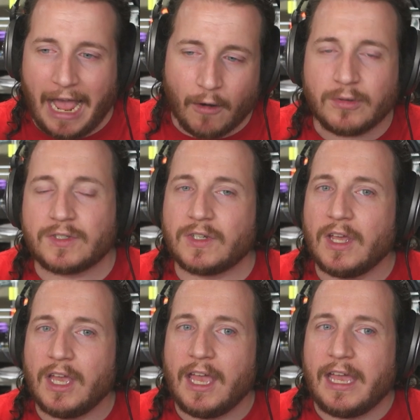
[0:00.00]
out
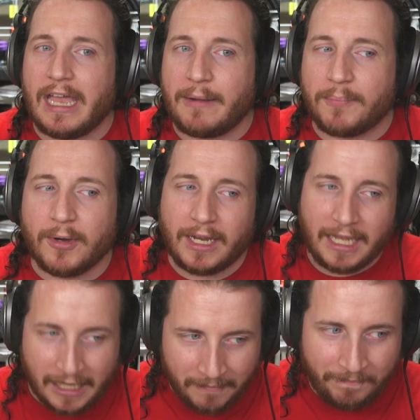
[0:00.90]
and put
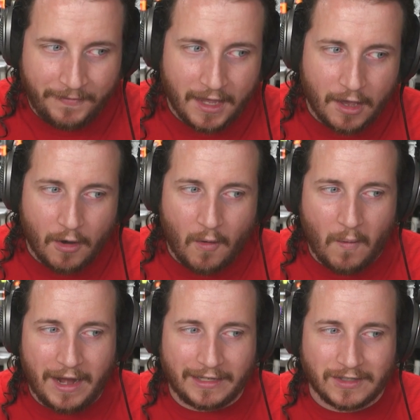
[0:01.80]
in
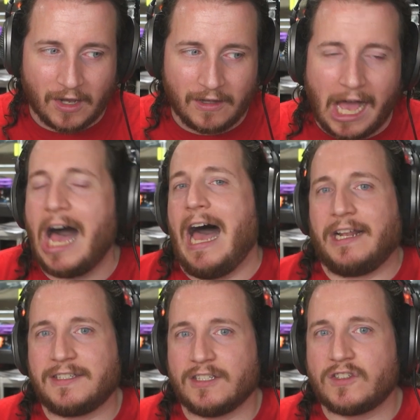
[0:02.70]
when it's all
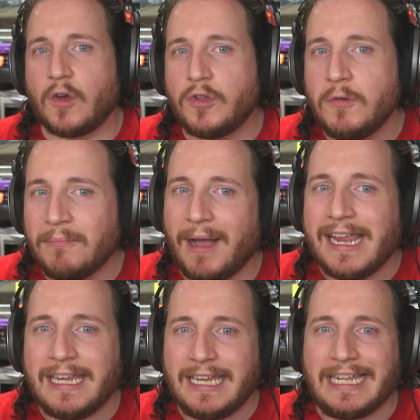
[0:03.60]
hot. So you
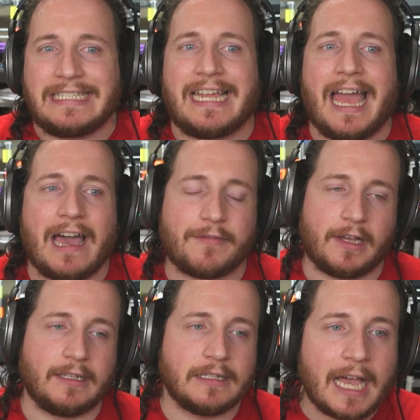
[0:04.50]
might need to have
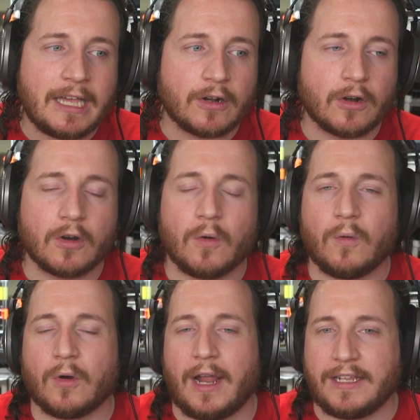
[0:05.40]
a lighter
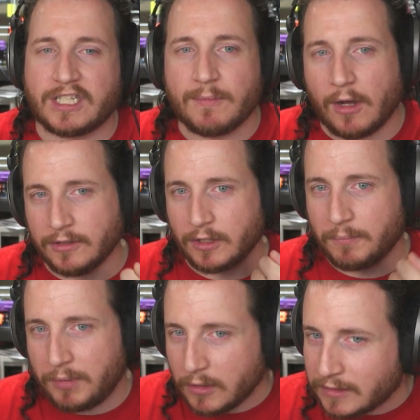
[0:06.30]
or a small little
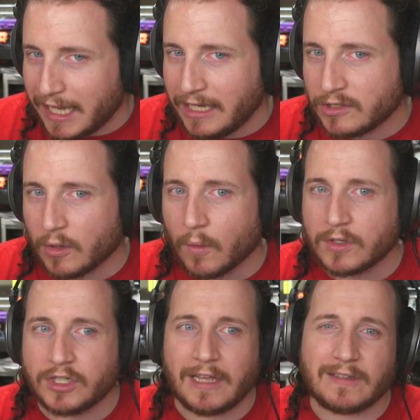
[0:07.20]
butane
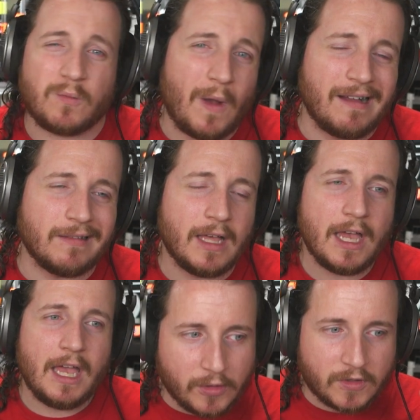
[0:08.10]
torch as well.
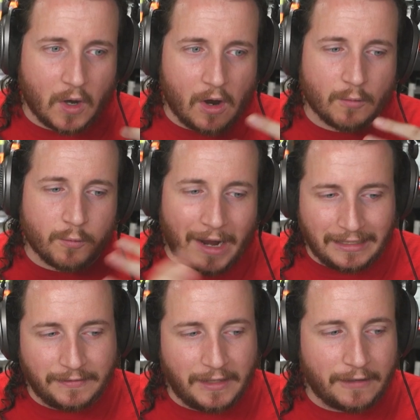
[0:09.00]
Those are
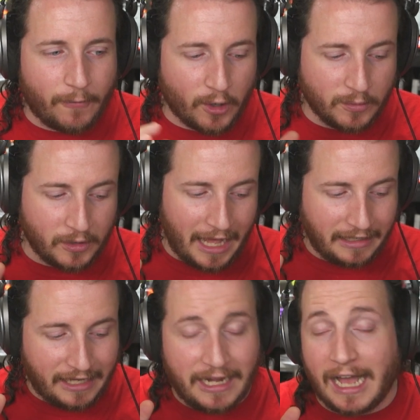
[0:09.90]
relatively affordable
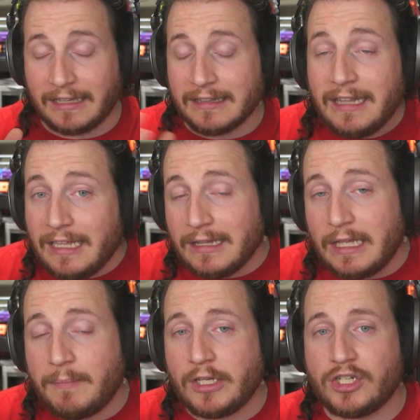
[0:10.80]
and cannot
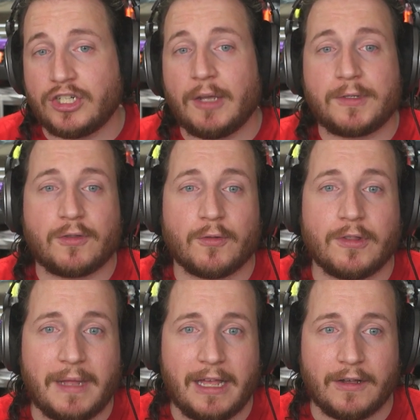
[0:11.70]
legally be shipped through
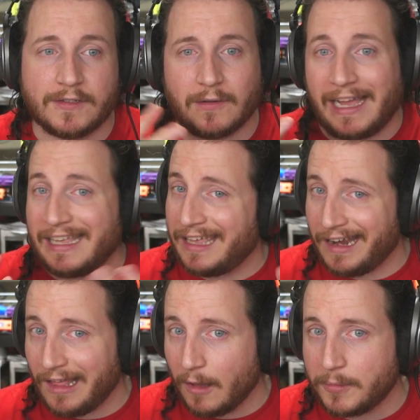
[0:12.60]
the mail, so I
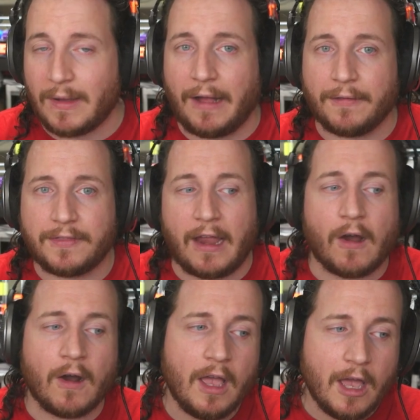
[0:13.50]
can't help you out
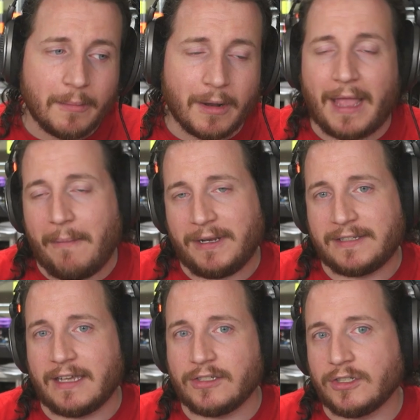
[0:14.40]
there, but I'll be happy to
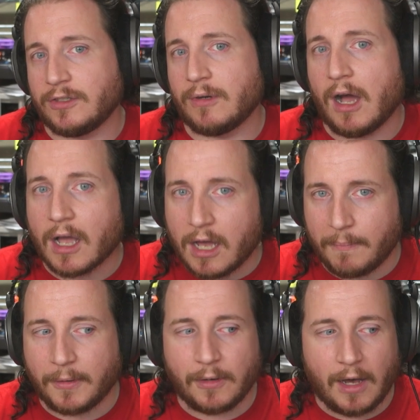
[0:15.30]
send you a
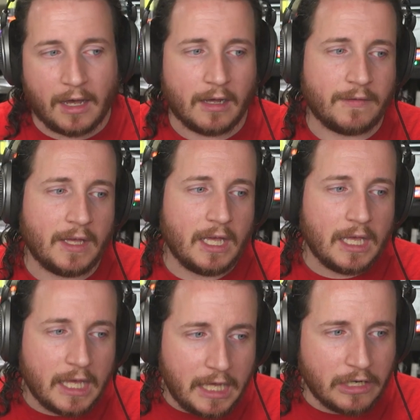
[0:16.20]
couple of
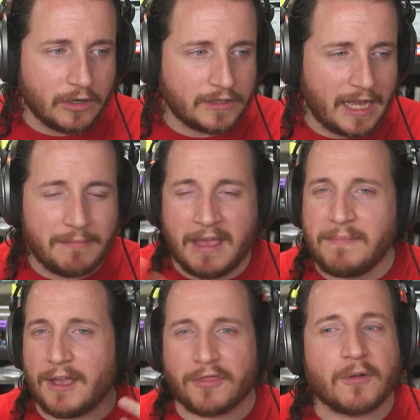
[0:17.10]
heaters and
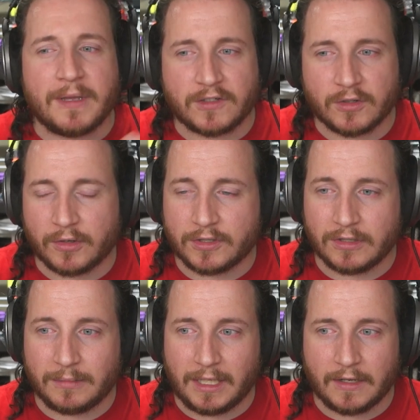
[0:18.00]
maybe a thermistor or
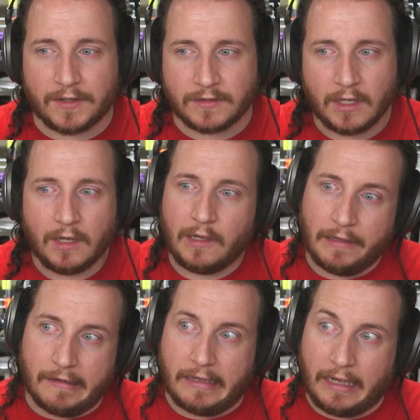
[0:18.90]
two because
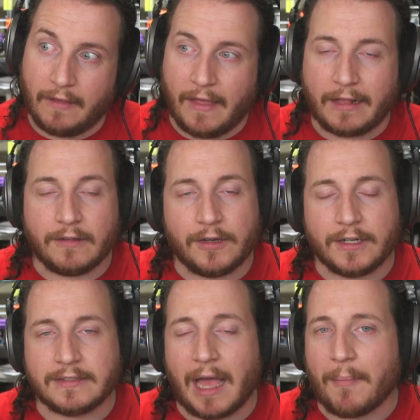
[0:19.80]
eh, likelihood
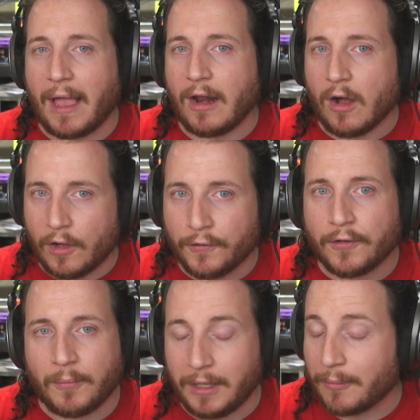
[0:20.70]
is that might
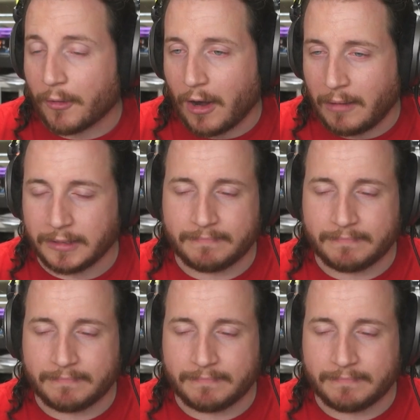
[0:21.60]
also be a problem.